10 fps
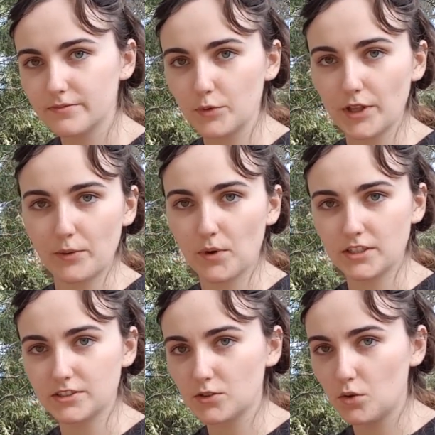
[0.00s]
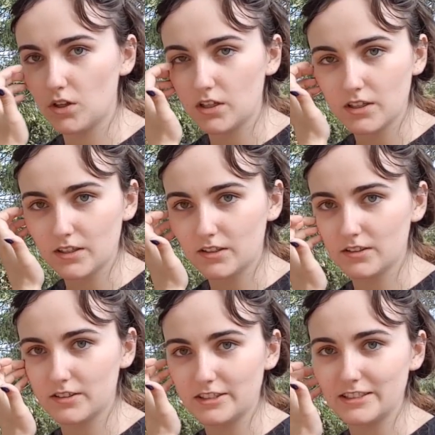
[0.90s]
who like went to
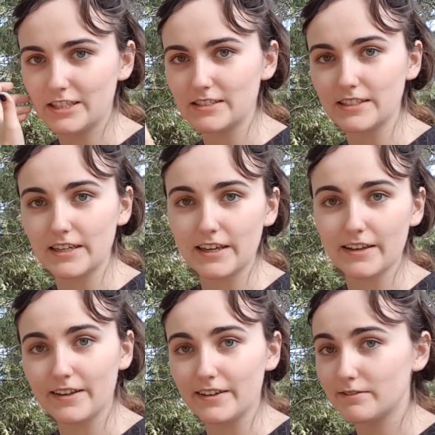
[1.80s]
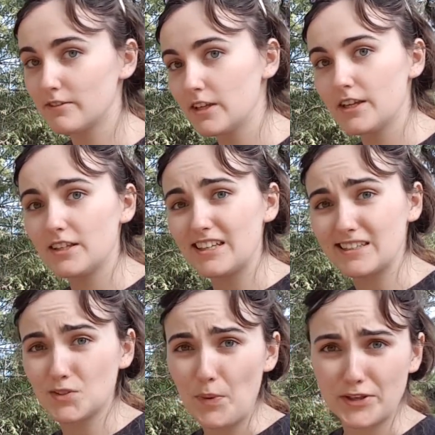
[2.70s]
school in DC, like
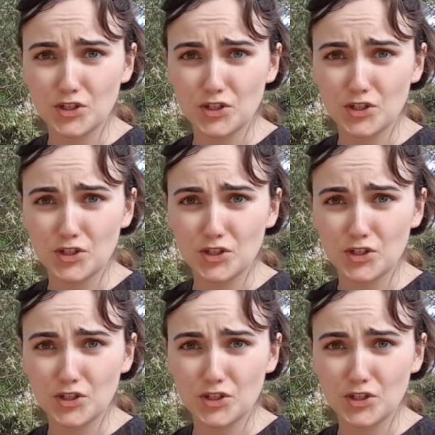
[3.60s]
speaks